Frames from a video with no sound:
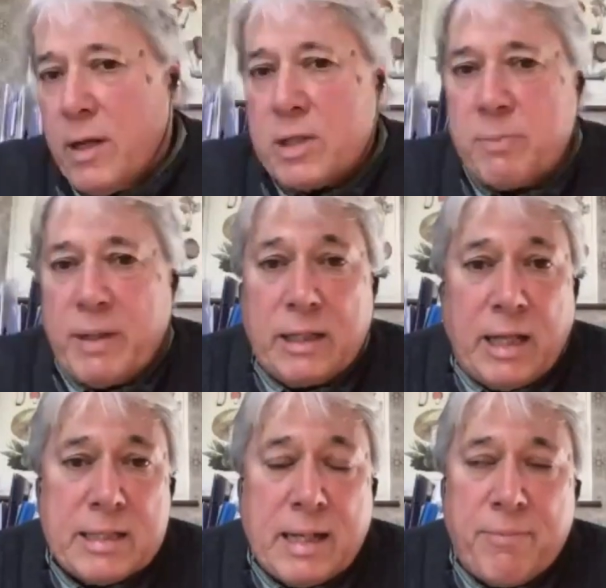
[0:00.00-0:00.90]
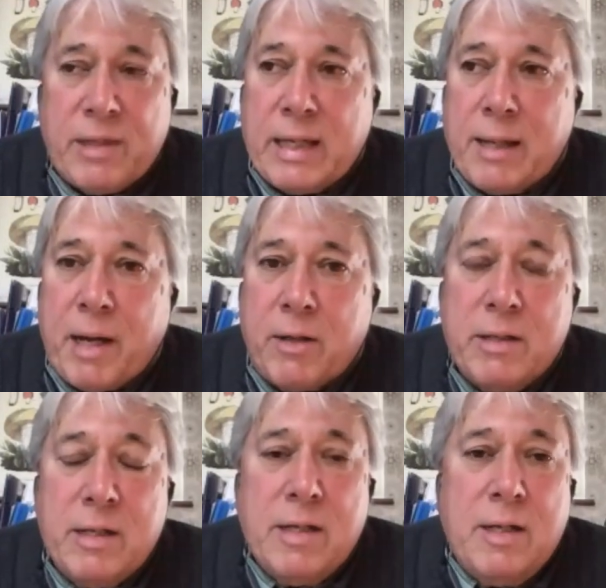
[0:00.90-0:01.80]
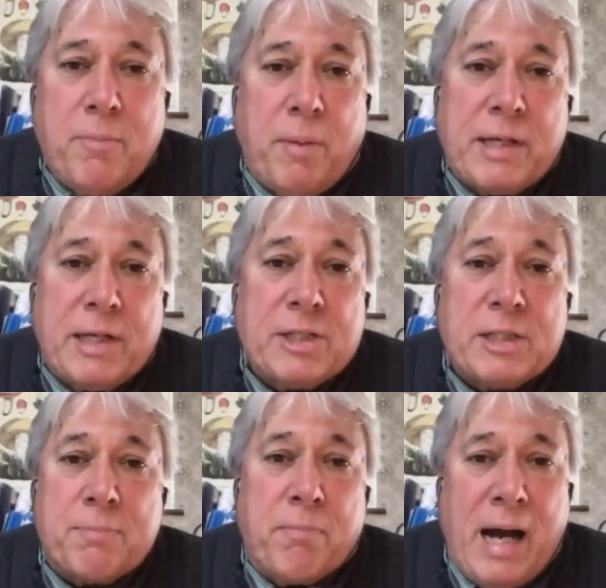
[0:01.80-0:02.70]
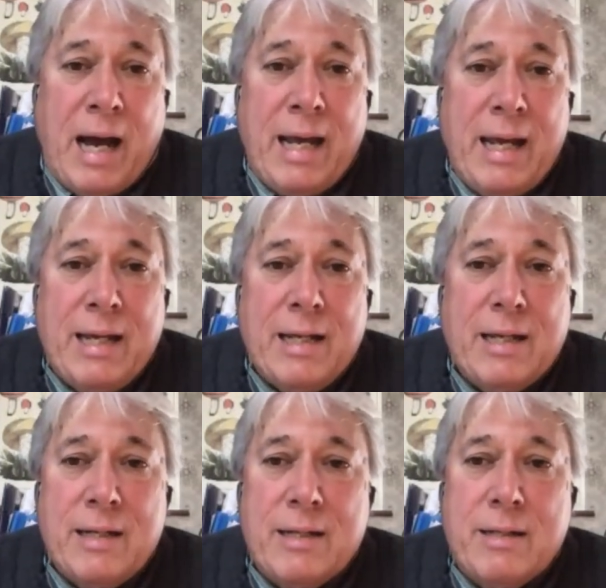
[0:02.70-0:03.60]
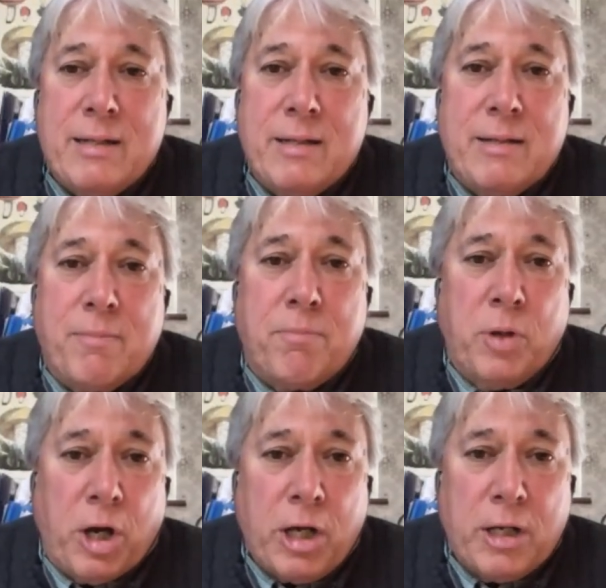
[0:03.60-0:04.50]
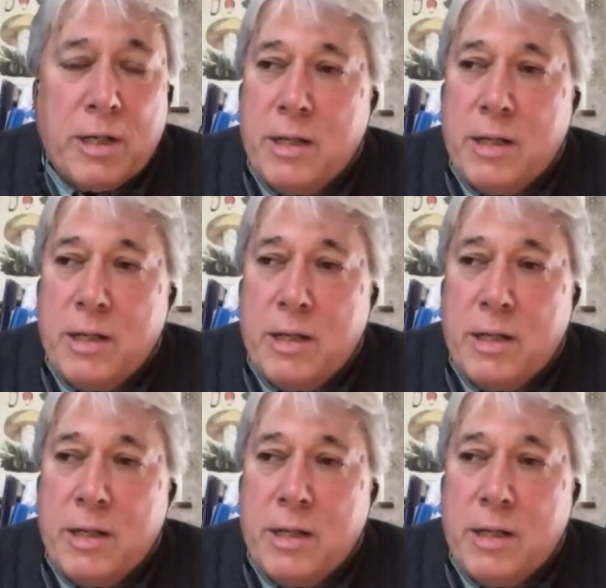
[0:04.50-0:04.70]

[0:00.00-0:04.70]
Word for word: are spending a lot of time thinking about but because it's my book